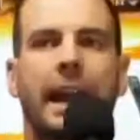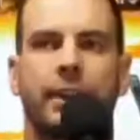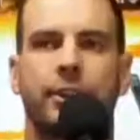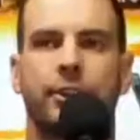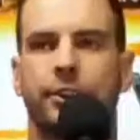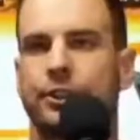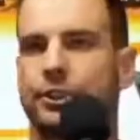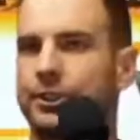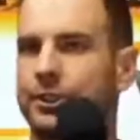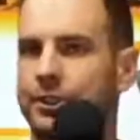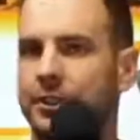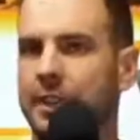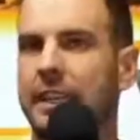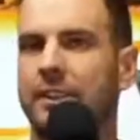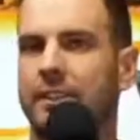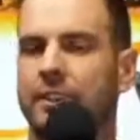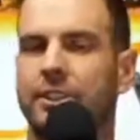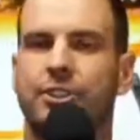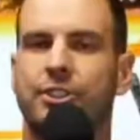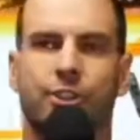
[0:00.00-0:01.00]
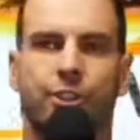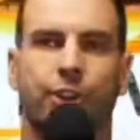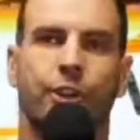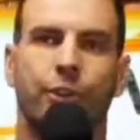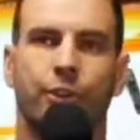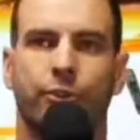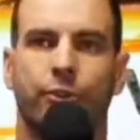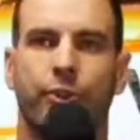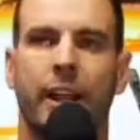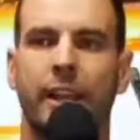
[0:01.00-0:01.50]
to seek to
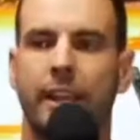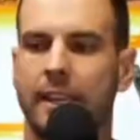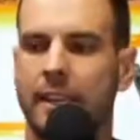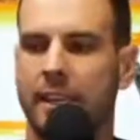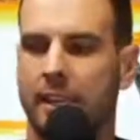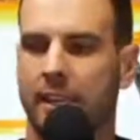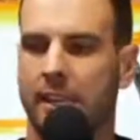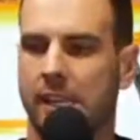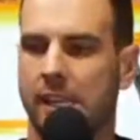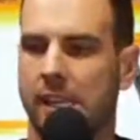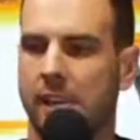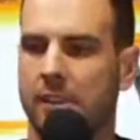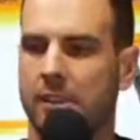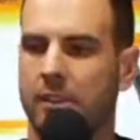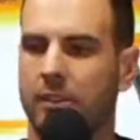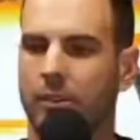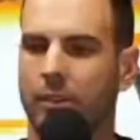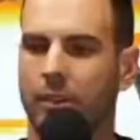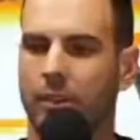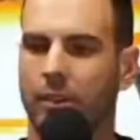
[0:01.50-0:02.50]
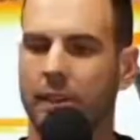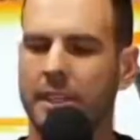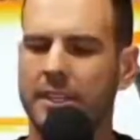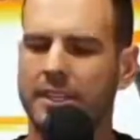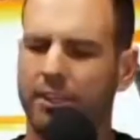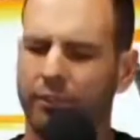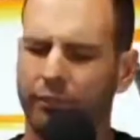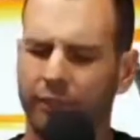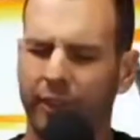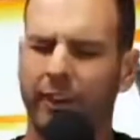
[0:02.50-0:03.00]
serve, right? He is a
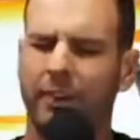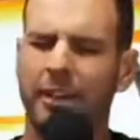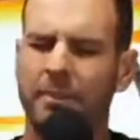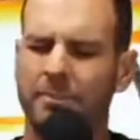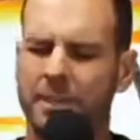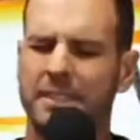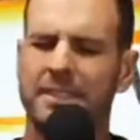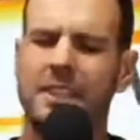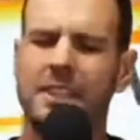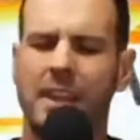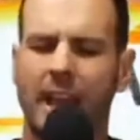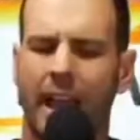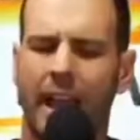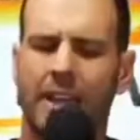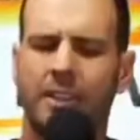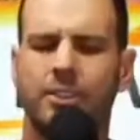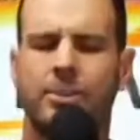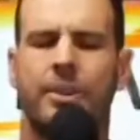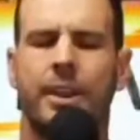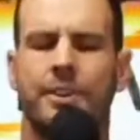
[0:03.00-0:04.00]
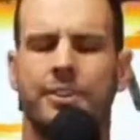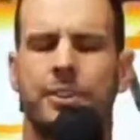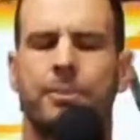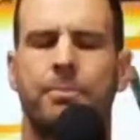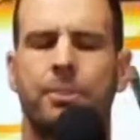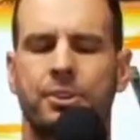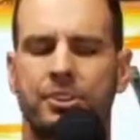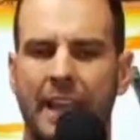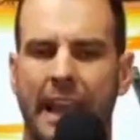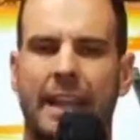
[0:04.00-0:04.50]
very busy guy, so he has to
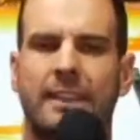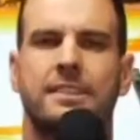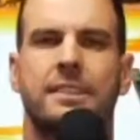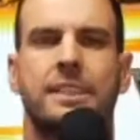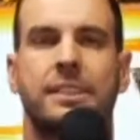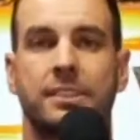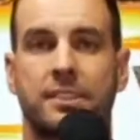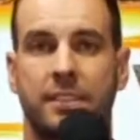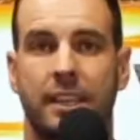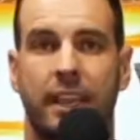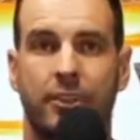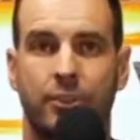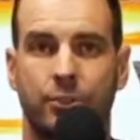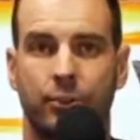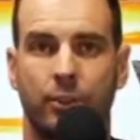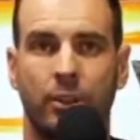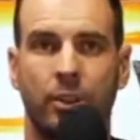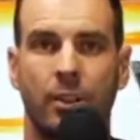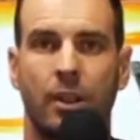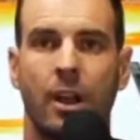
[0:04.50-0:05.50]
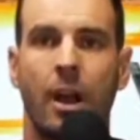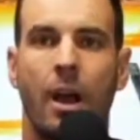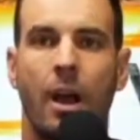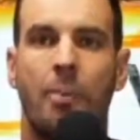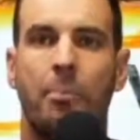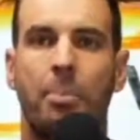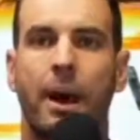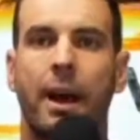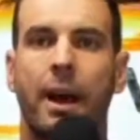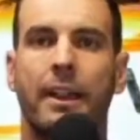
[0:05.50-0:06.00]
protect his schedule,
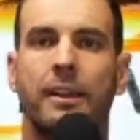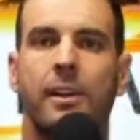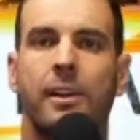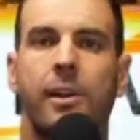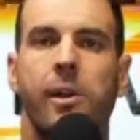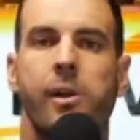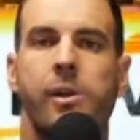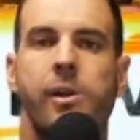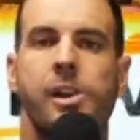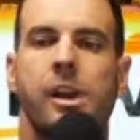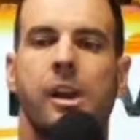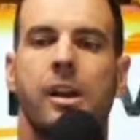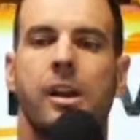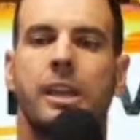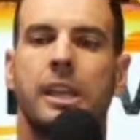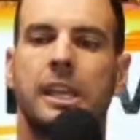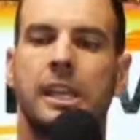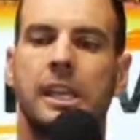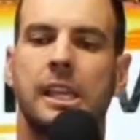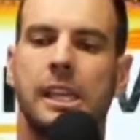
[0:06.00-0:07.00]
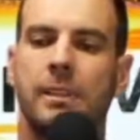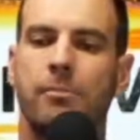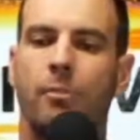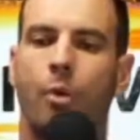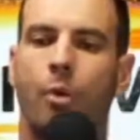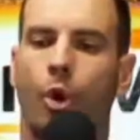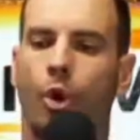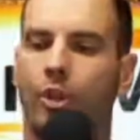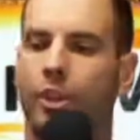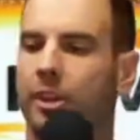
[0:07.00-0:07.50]
but he
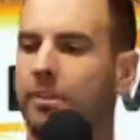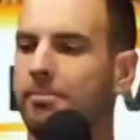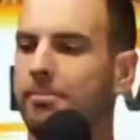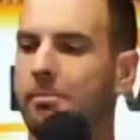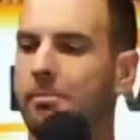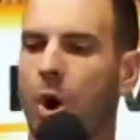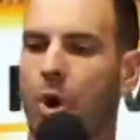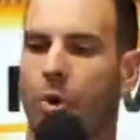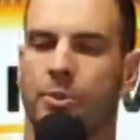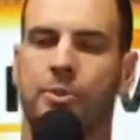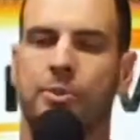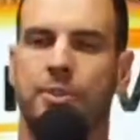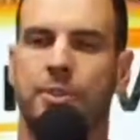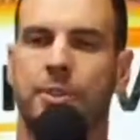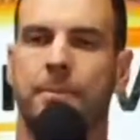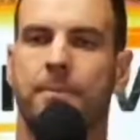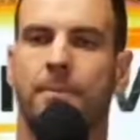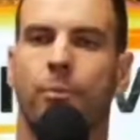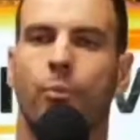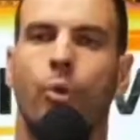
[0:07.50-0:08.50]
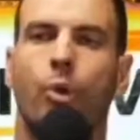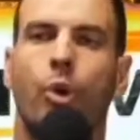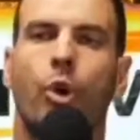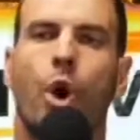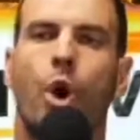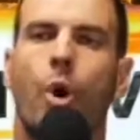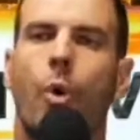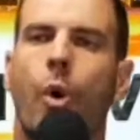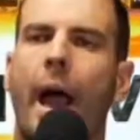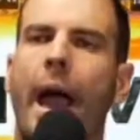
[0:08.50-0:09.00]
more than most will
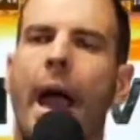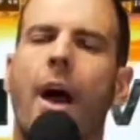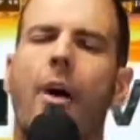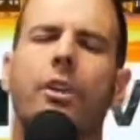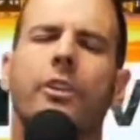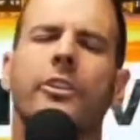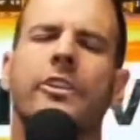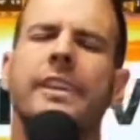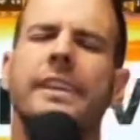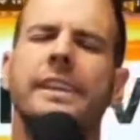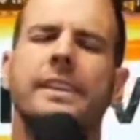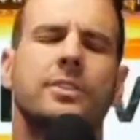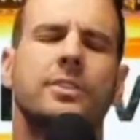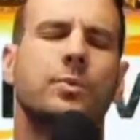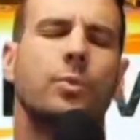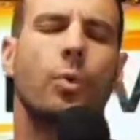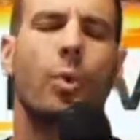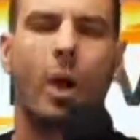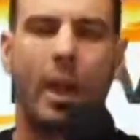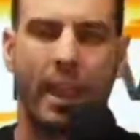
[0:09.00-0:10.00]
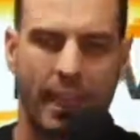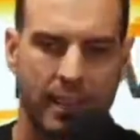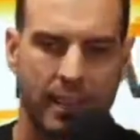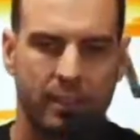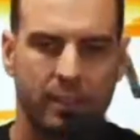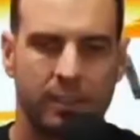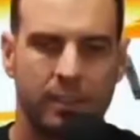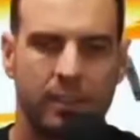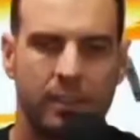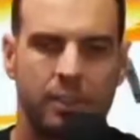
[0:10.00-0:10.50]
go out of his way
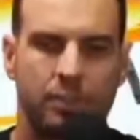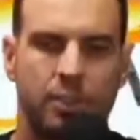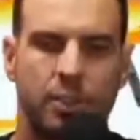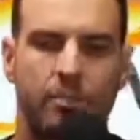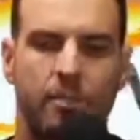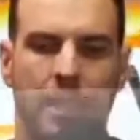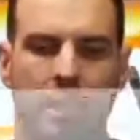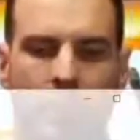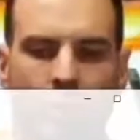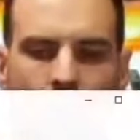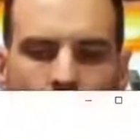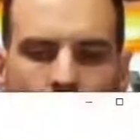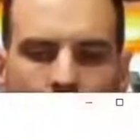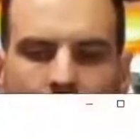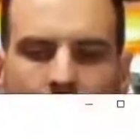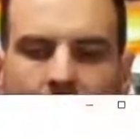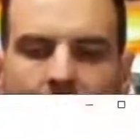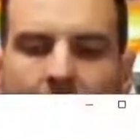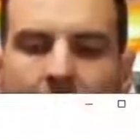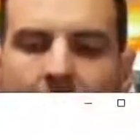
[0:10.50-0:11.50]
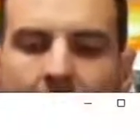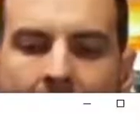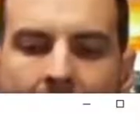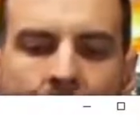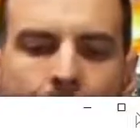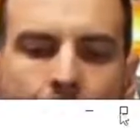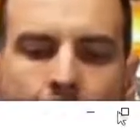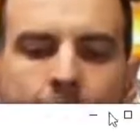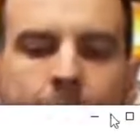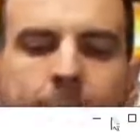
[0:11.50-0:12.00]
to make sure that
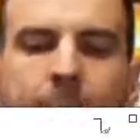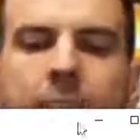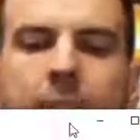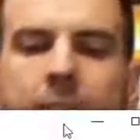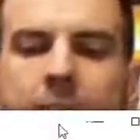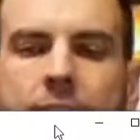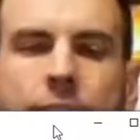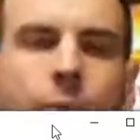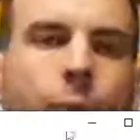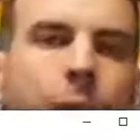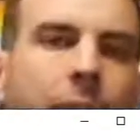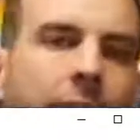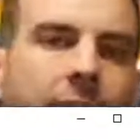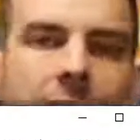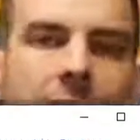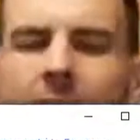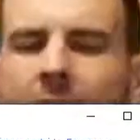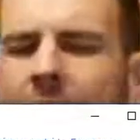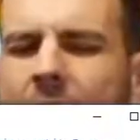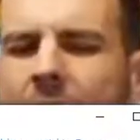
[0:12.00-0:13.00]
everybody's winning and that